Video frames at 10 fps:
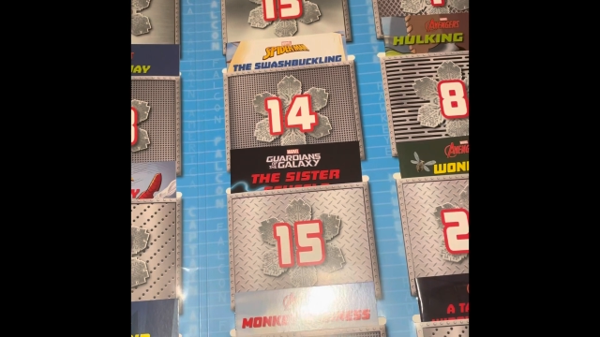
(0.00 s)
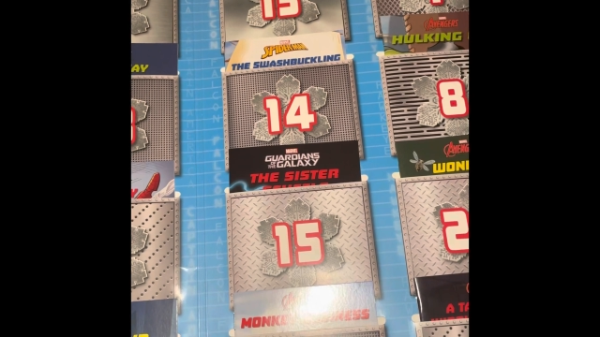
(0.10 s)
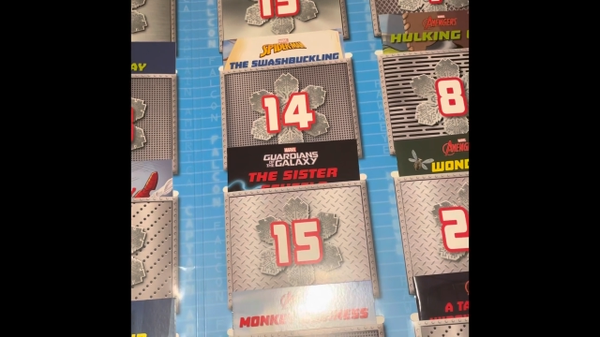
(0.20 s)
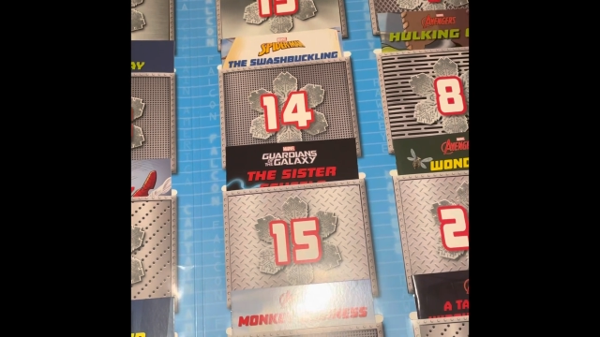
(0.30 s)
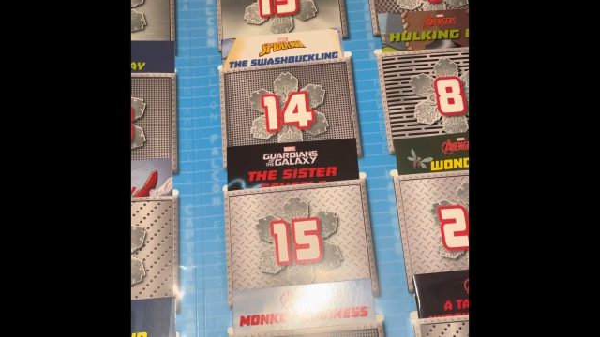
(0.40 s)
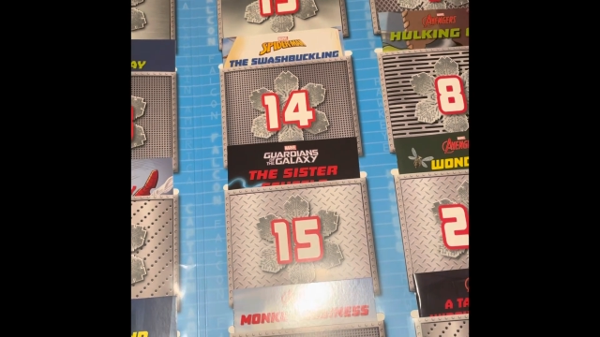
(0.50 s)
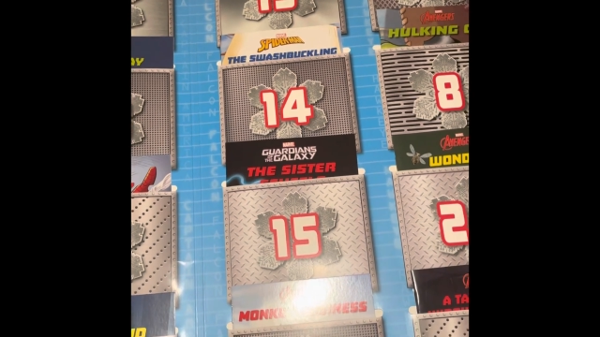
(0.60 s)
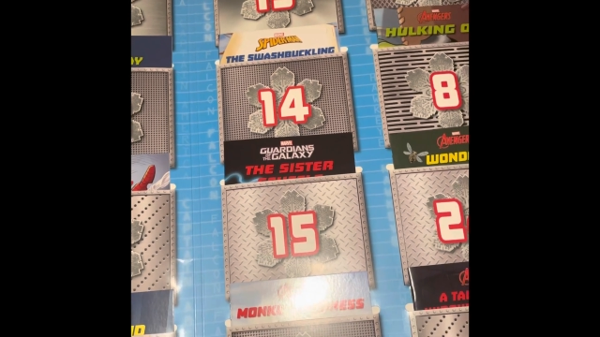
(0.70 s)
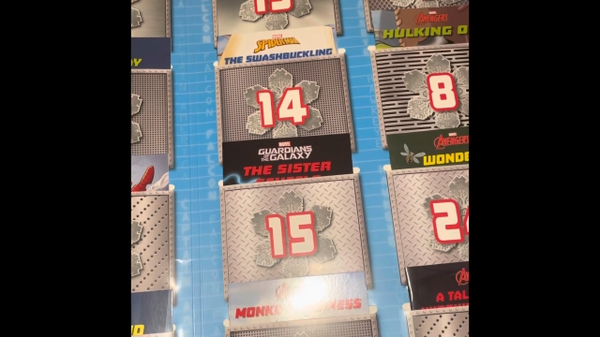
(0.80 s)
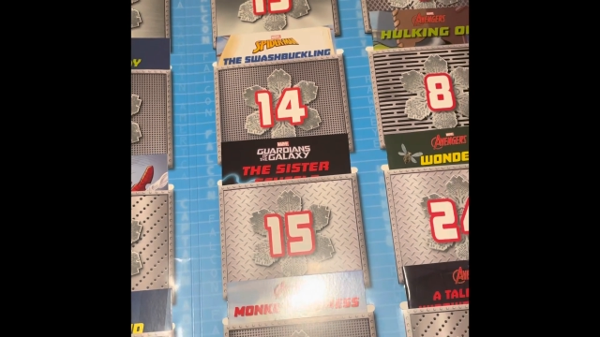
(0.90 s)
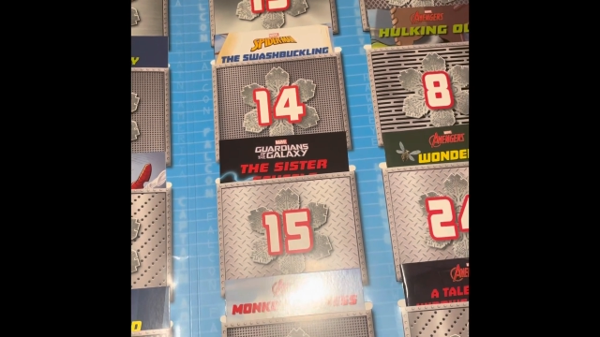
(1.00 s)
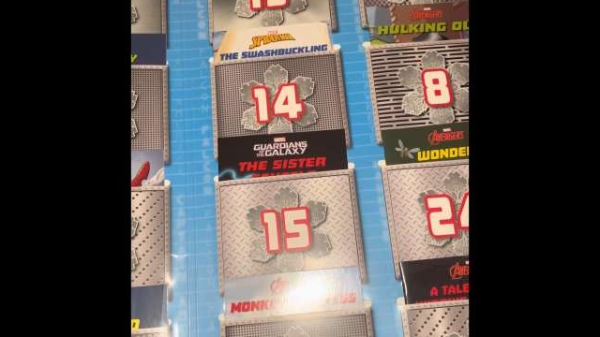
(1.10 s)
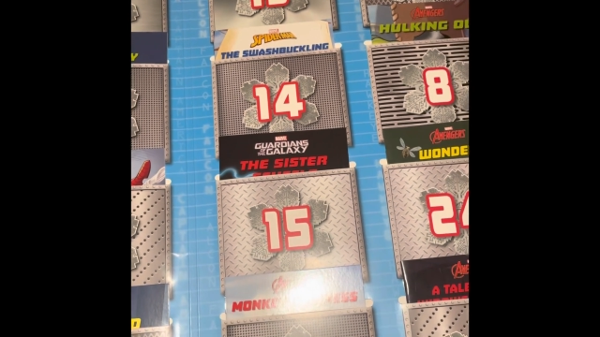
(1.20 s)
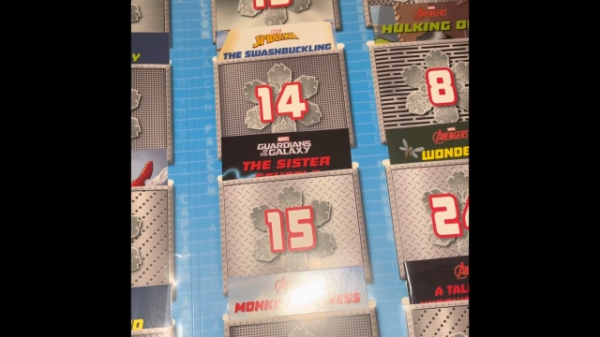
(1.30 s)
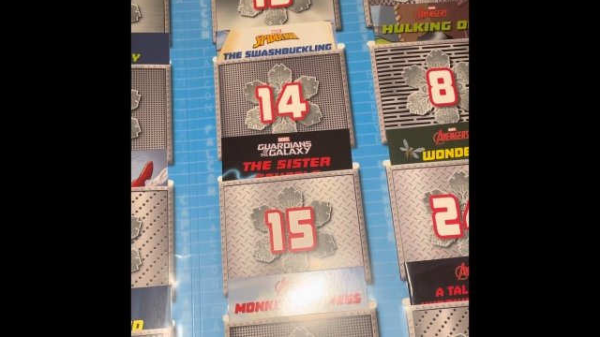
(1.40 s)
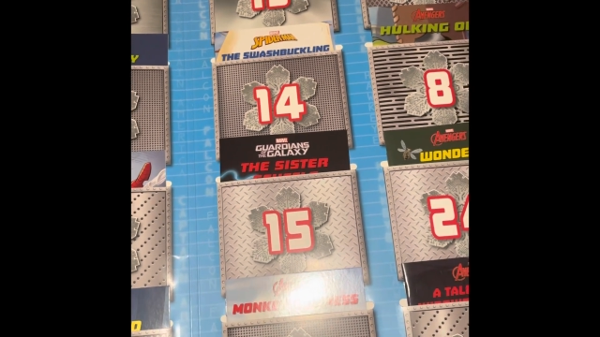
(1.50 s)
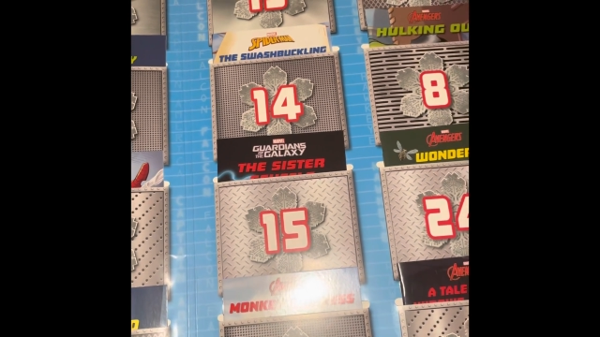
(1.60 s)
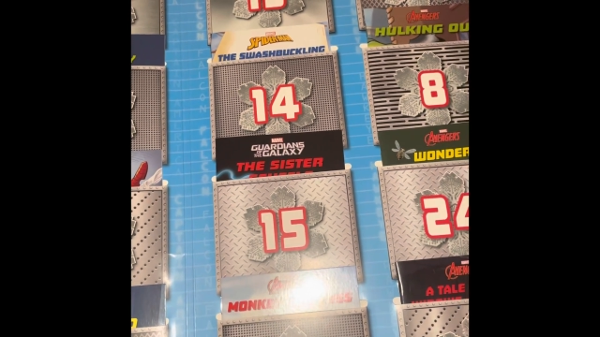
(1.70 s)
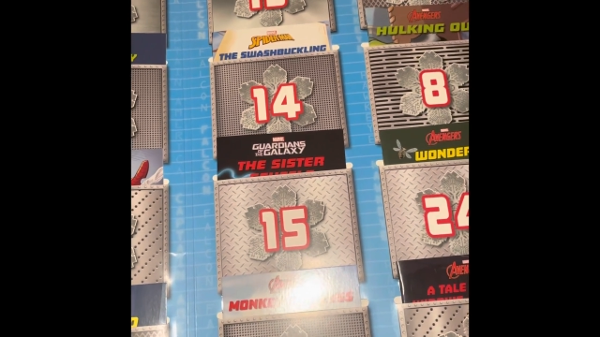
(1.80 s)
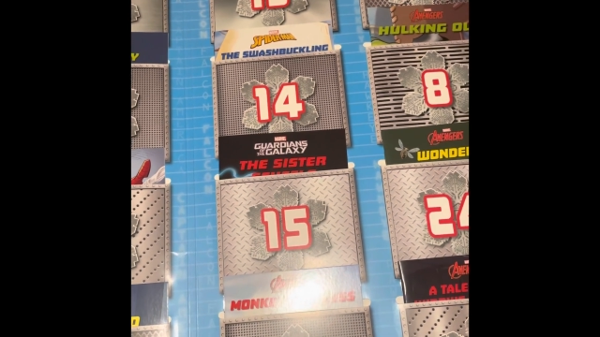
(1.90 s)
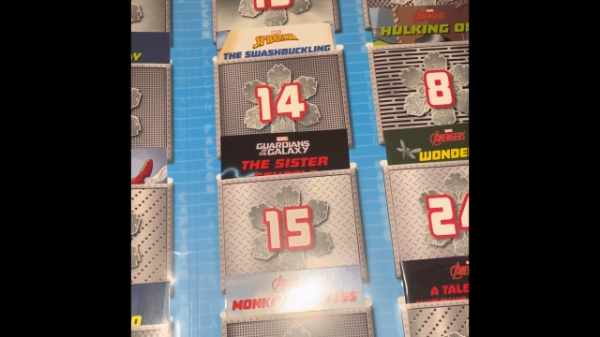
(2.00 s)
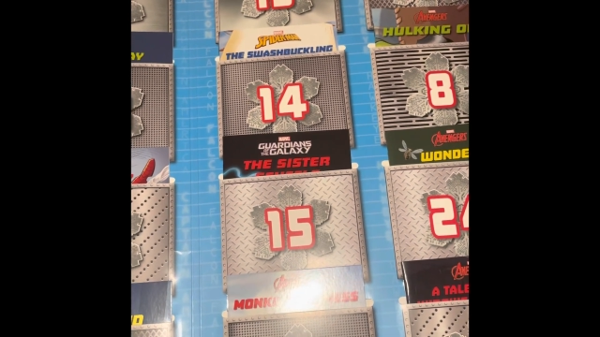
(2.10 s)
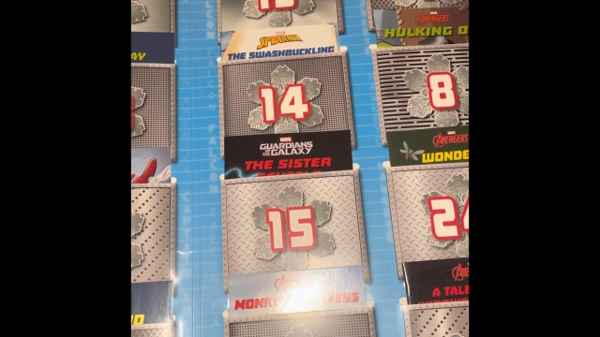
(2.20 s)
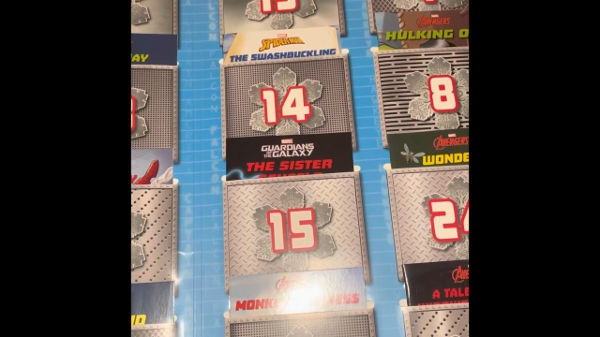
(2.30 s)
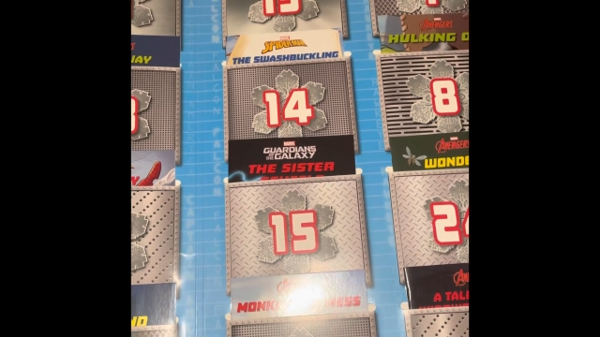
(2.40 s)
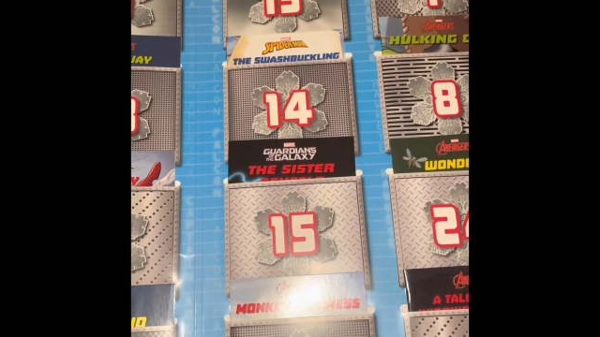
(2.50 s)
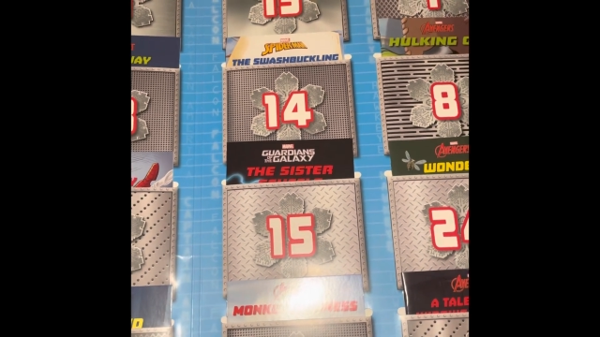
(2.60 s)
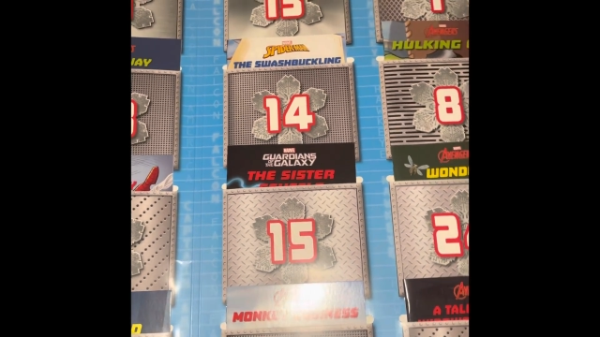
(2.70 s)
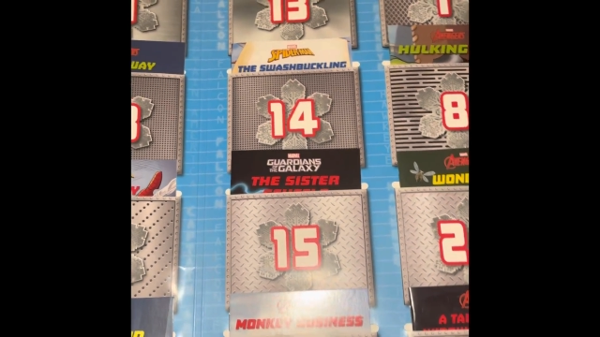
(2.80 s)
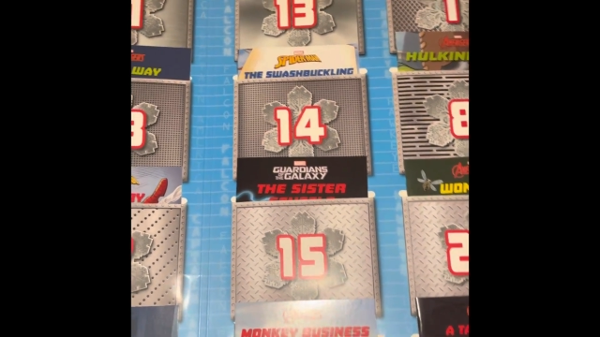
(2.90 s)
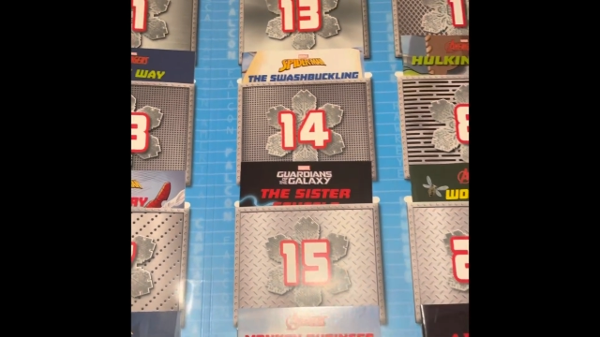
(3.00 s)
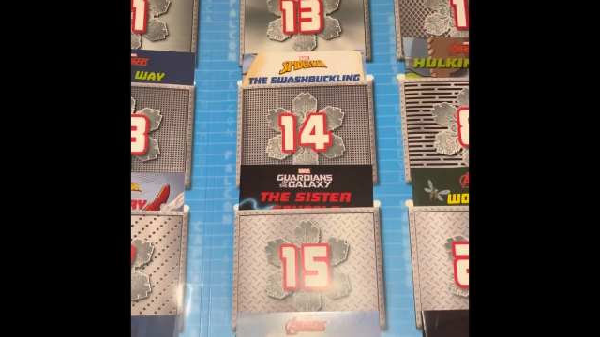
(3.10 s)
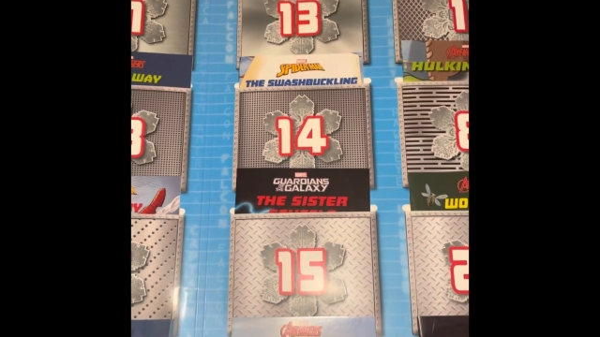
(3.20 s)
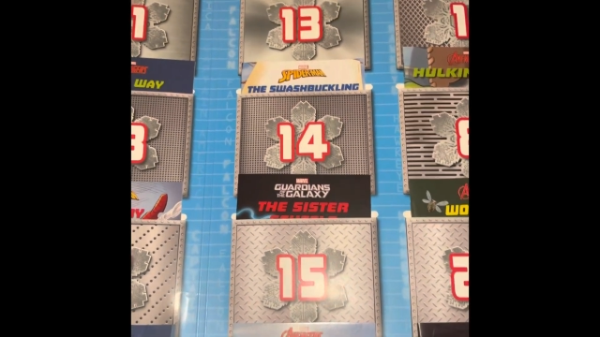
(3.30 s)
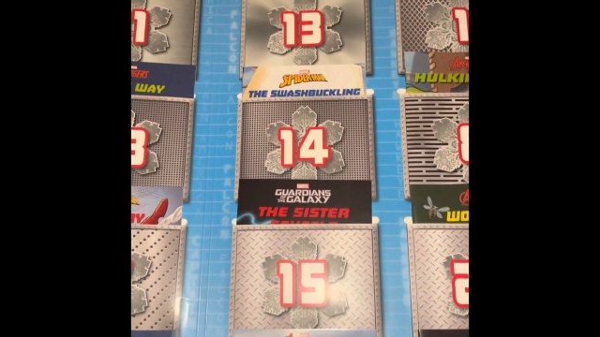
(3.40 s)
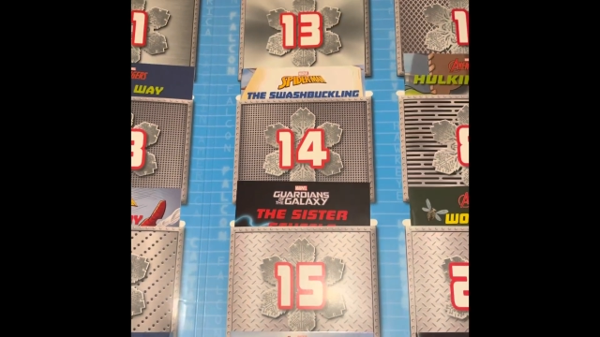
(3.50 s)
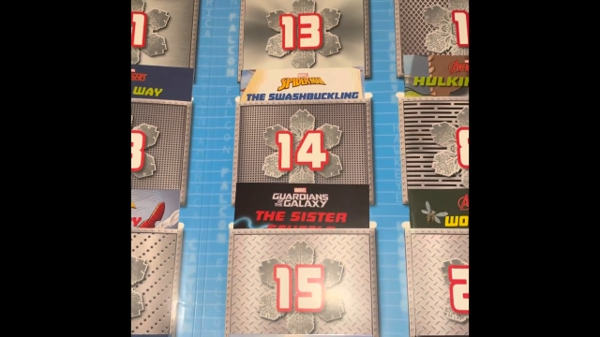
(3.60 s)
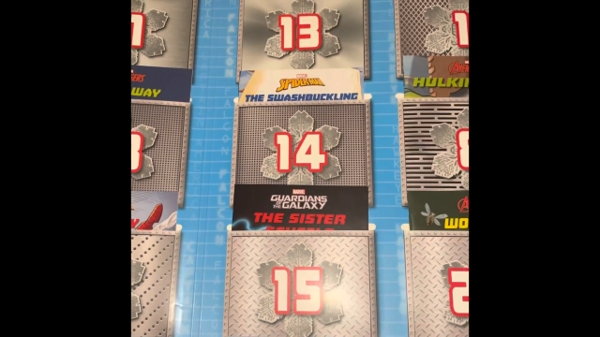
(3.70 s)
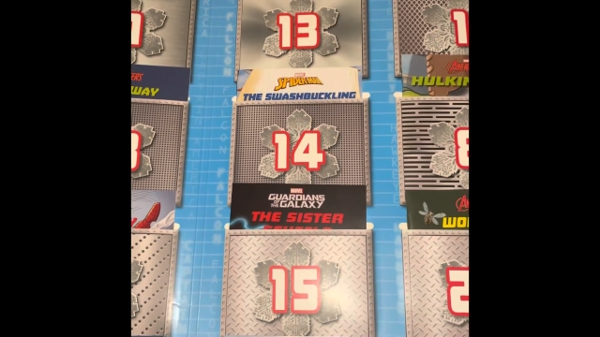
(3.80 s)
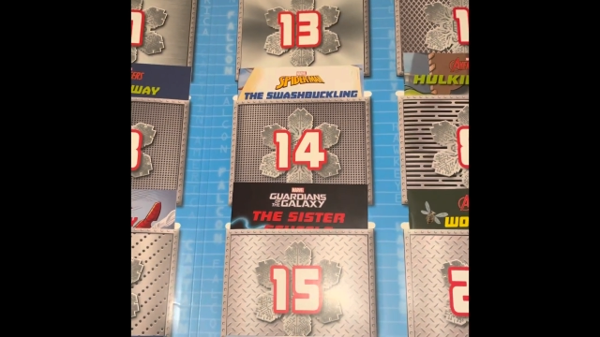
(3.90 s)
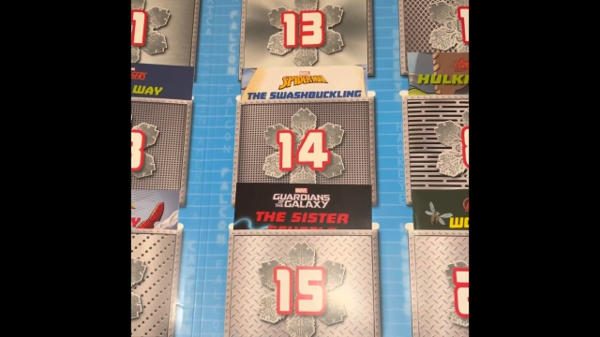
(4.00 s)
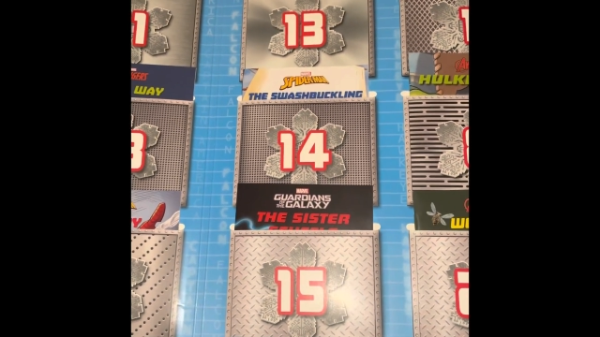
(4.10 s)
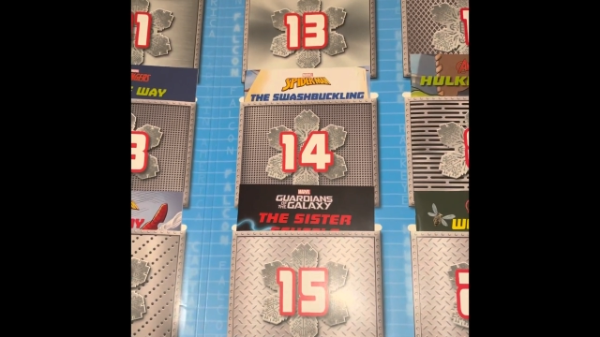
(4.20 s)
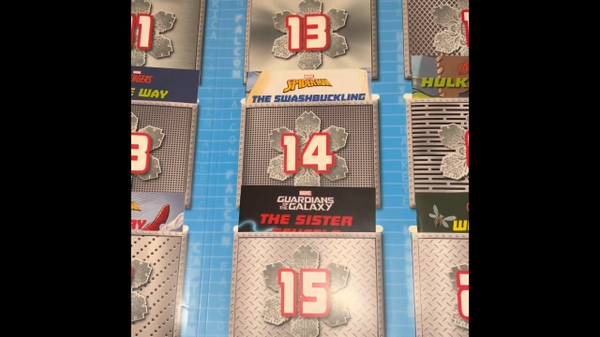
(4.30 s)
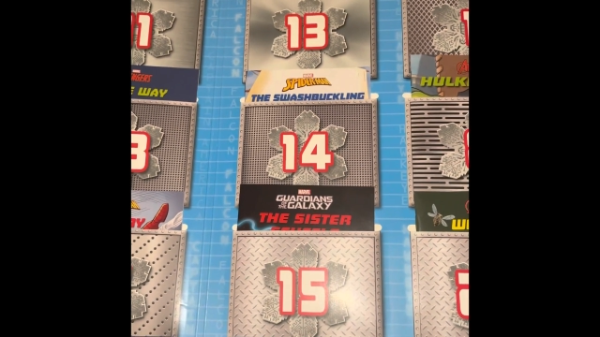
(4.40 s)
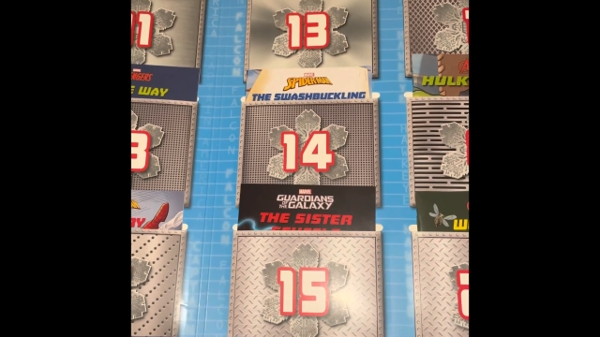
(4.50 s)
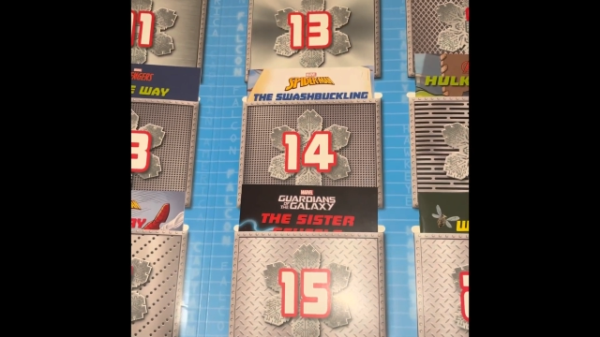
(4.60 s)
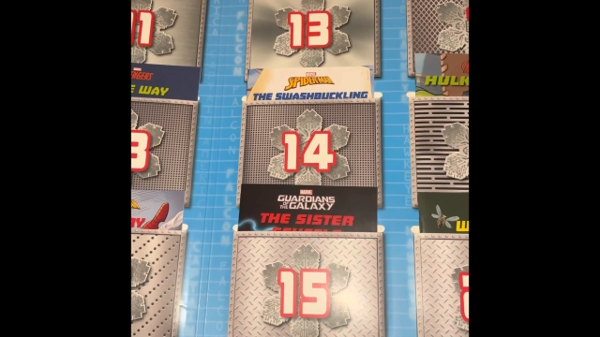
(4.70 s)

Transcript: No face is visible, so there are no lips to read.